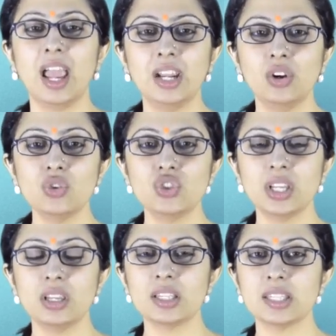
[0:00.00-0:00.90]

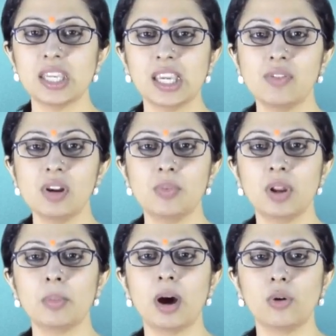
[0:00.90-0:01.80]
endogenous
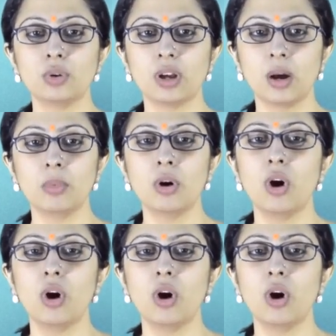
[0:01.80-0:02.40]
equilibrium outcome